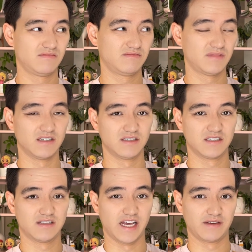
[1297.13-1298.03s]
and just
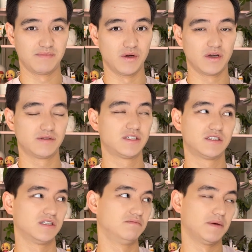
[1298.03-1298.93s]
like
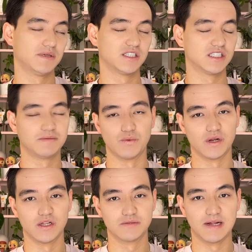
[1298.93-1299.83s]
maybe it should just be one of
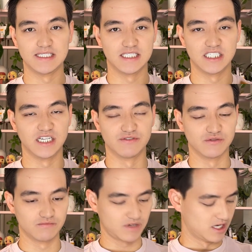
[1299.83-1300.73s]
those plants I just never
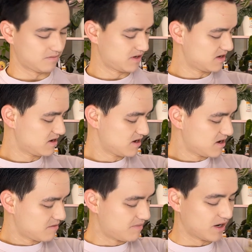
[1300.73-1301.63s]
keep.
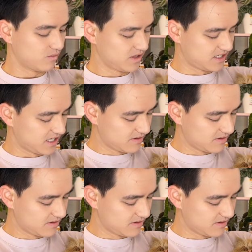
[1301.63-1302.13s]
But we'll see.